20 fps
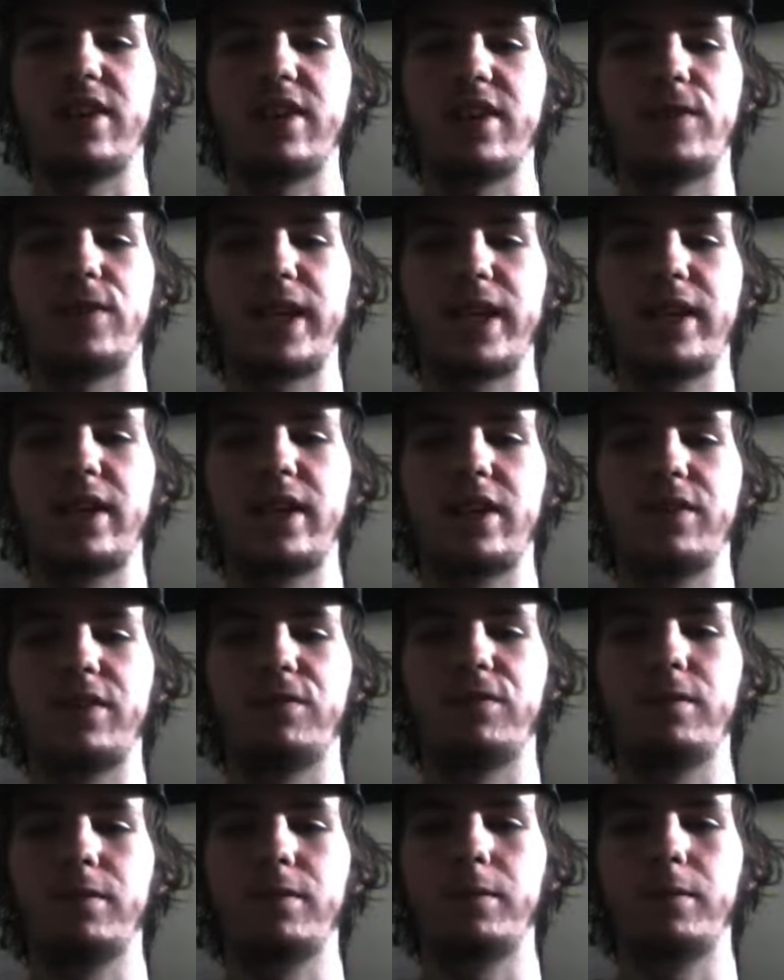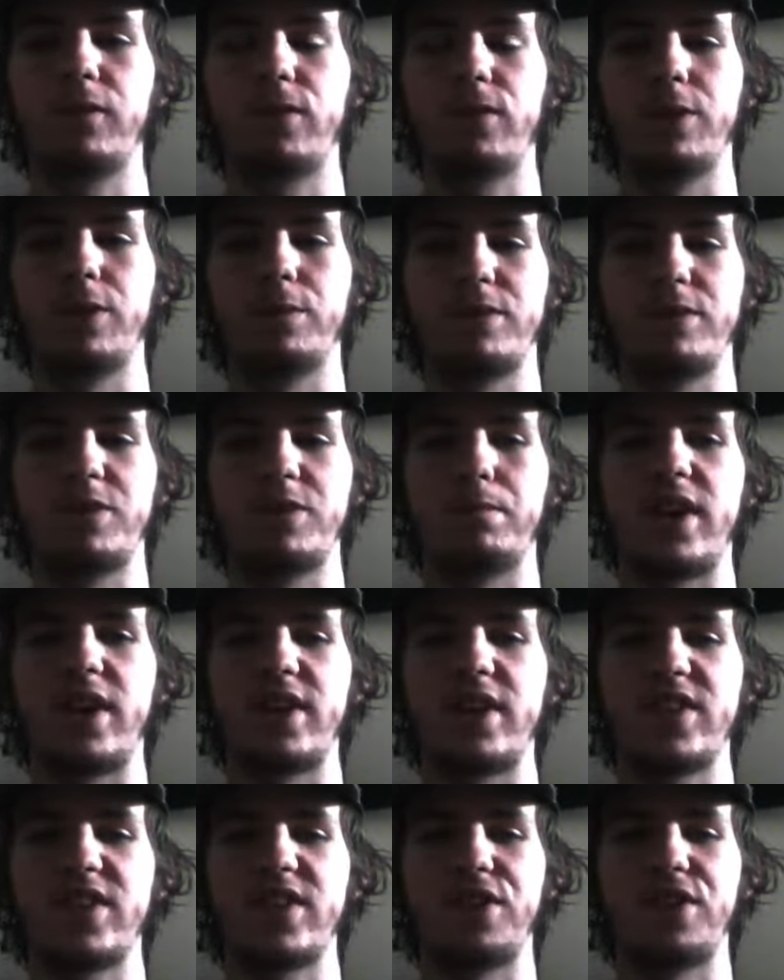affected the film's
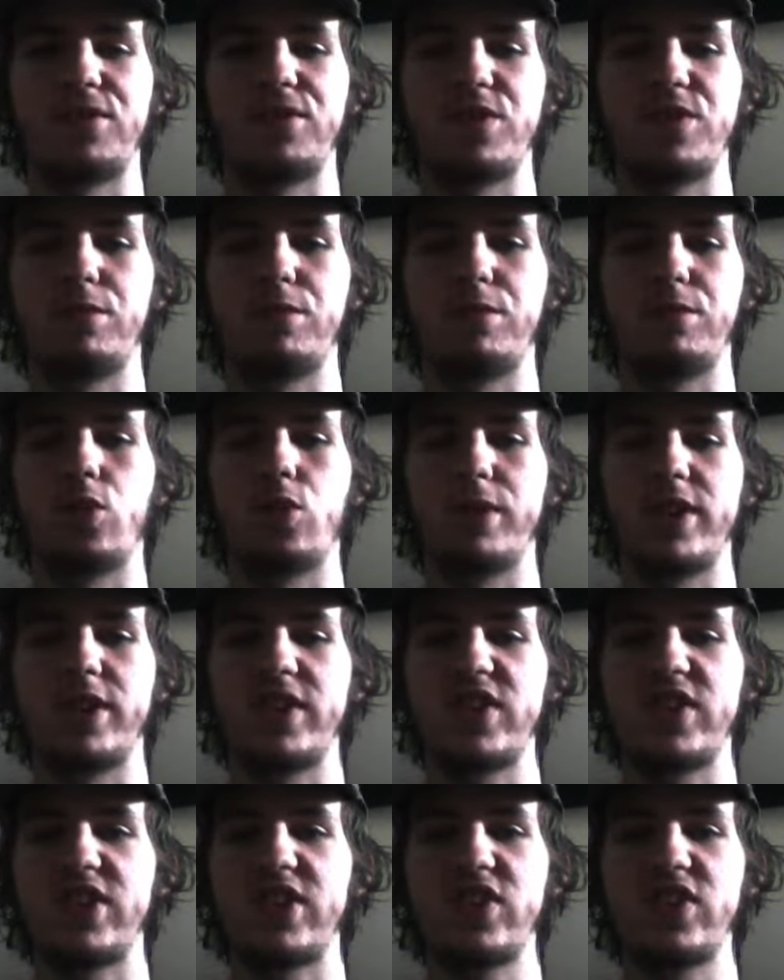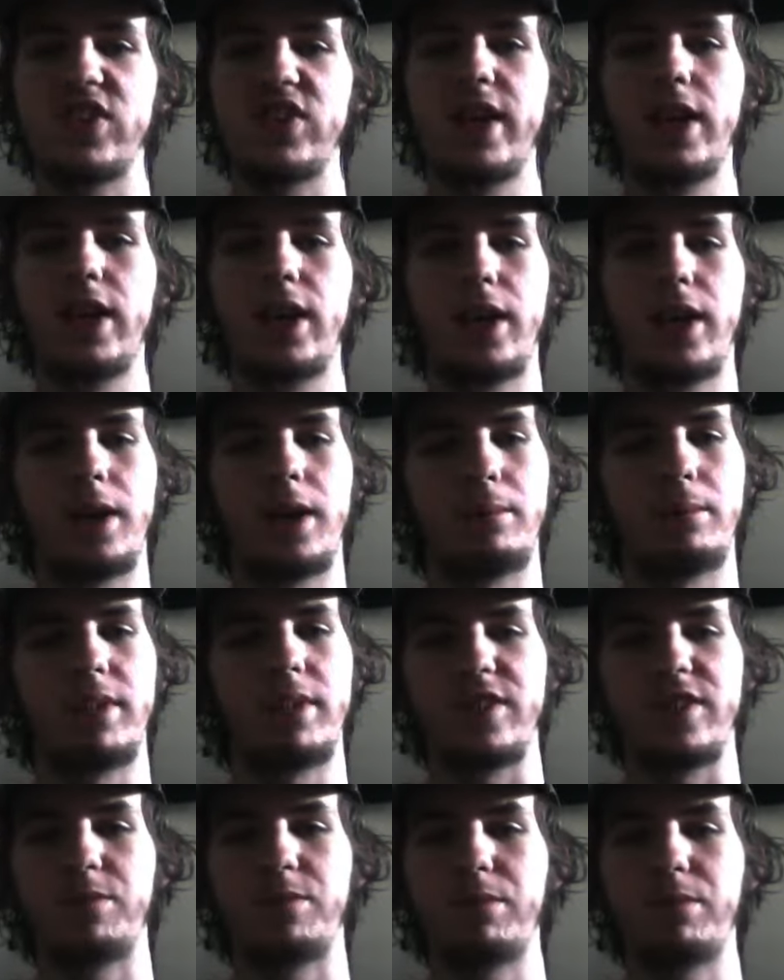box office performances,
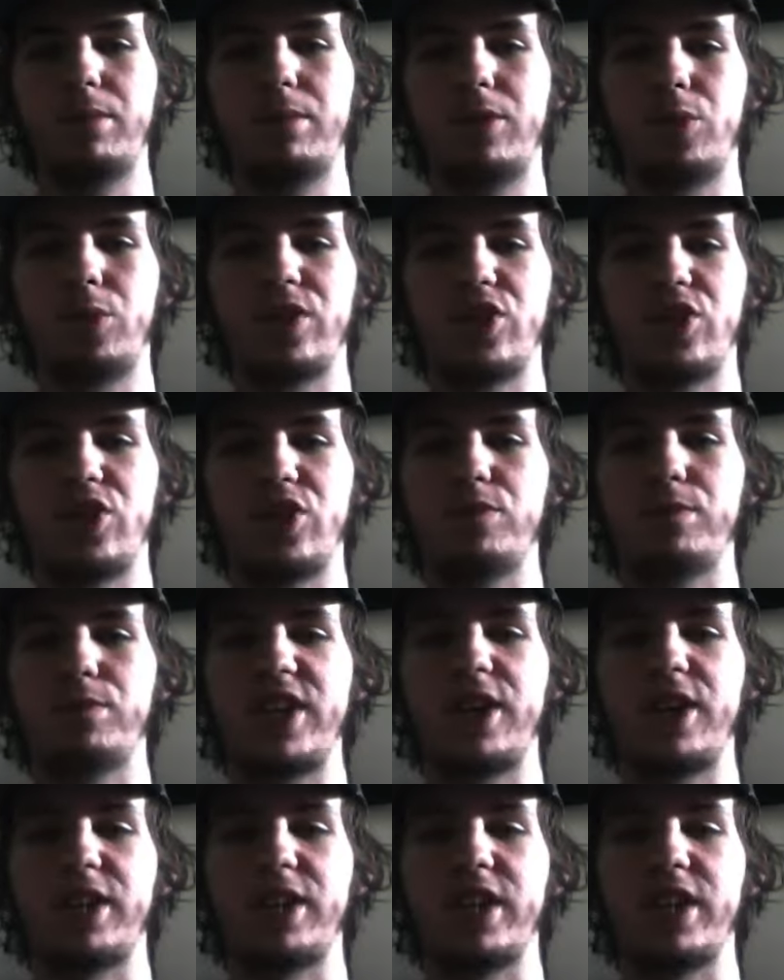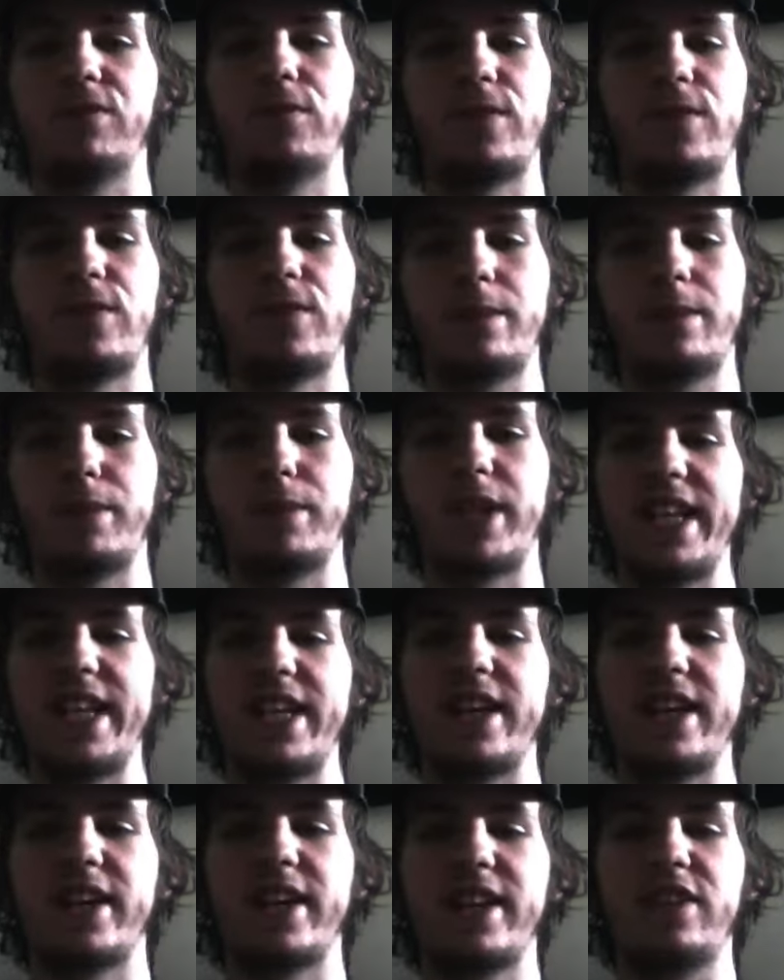because people were just becoming affected by the
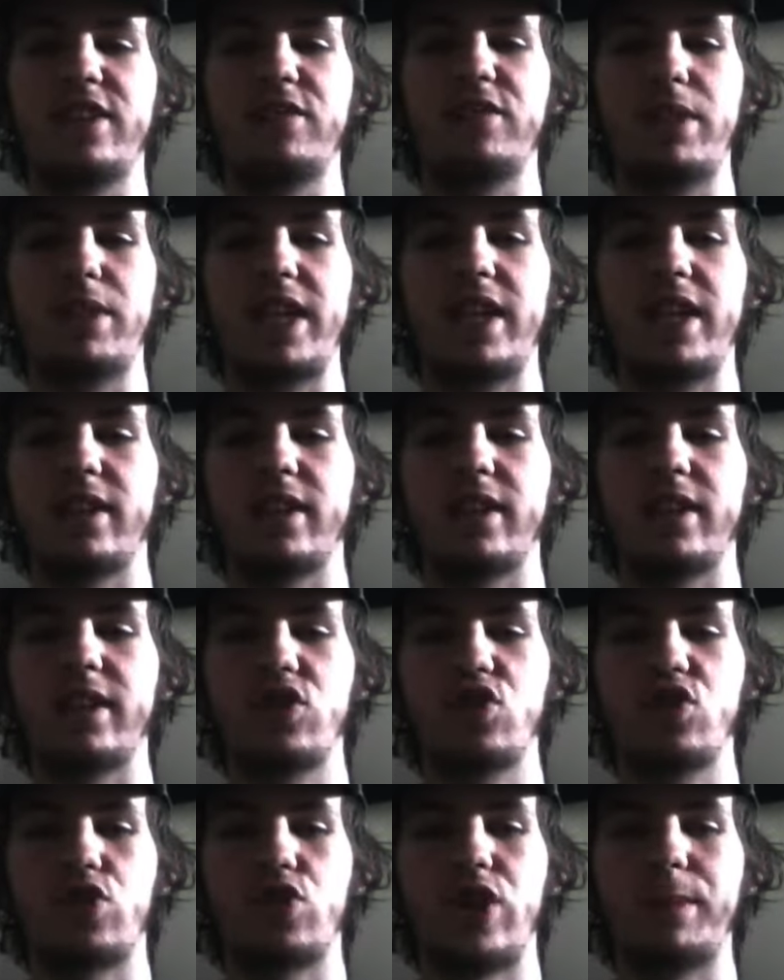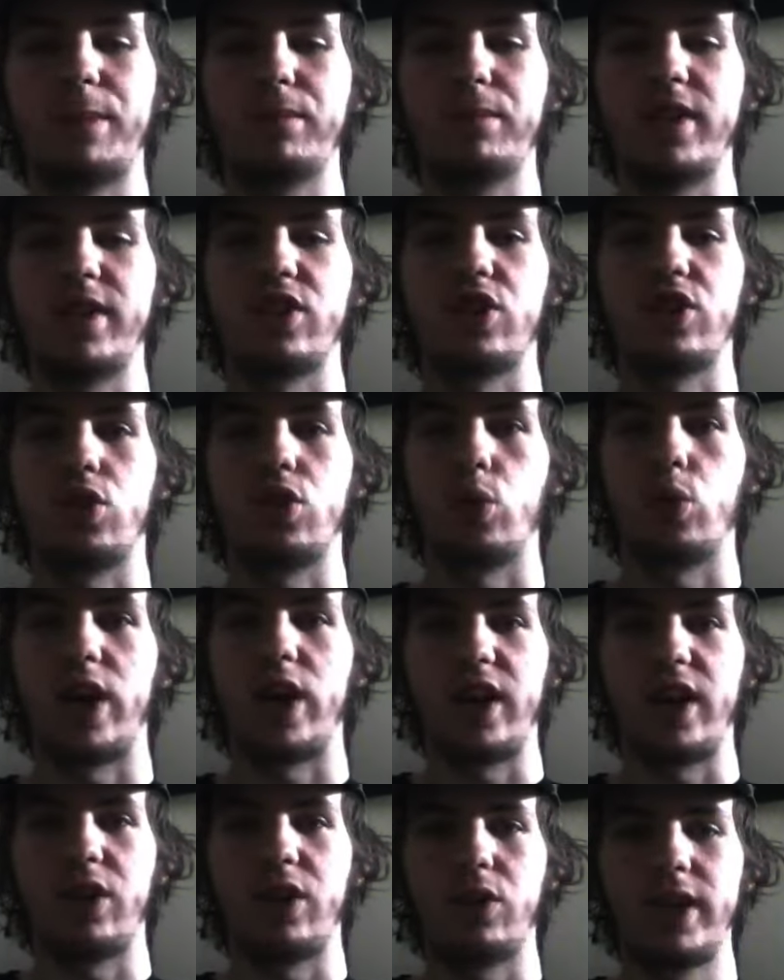idea of being trapped
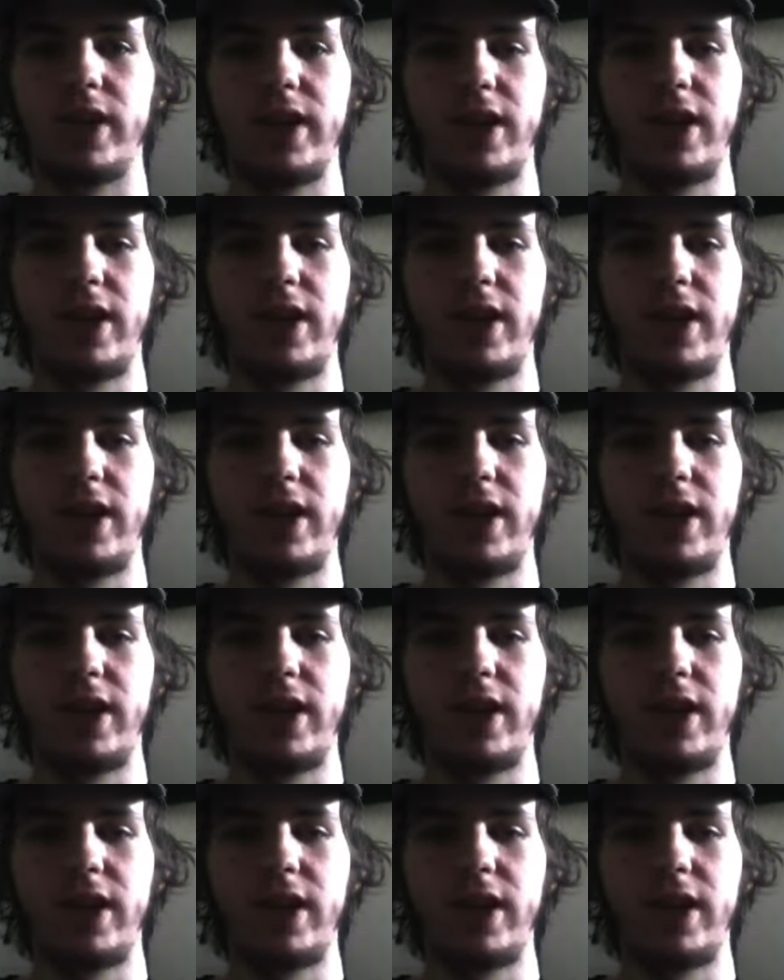underground.